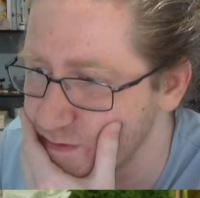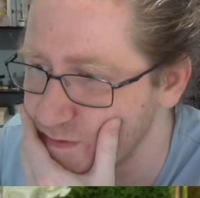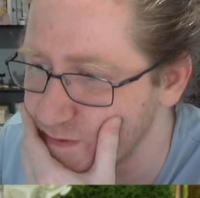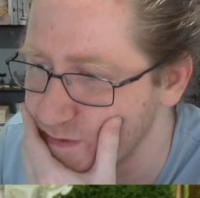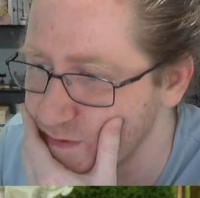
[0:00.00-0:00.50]
the
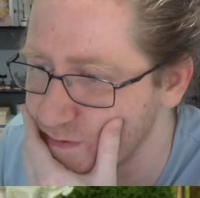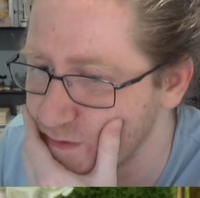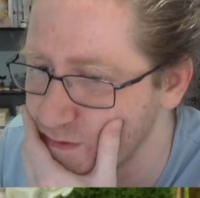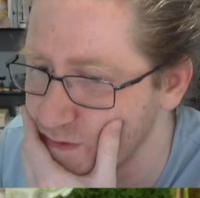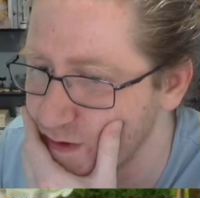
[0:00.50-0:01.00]

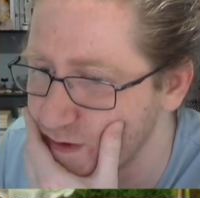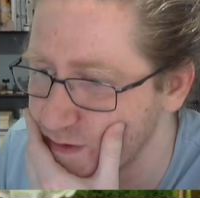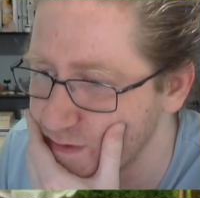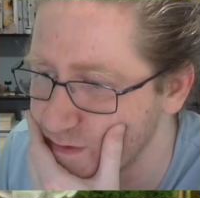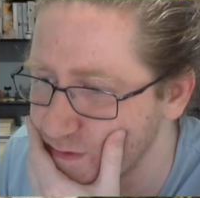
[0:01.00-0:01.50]
nectar
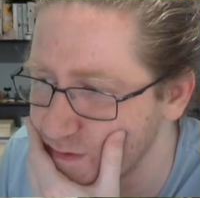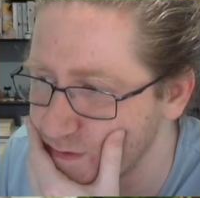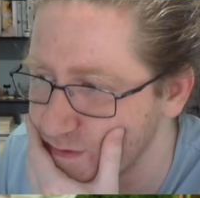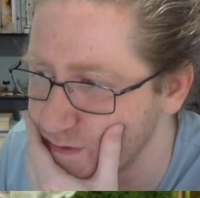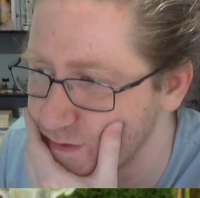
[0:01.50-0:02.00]
and
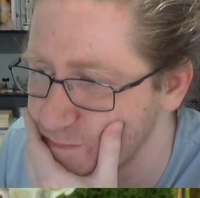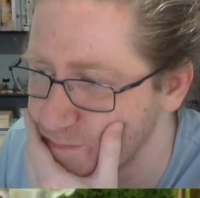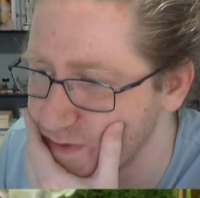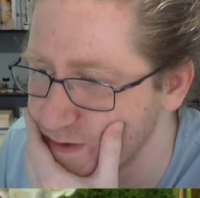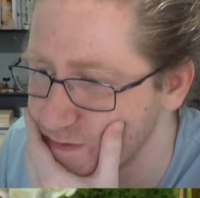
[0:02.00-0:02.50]

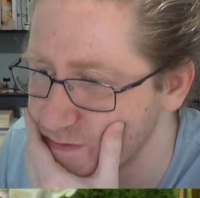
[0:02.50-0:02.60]
this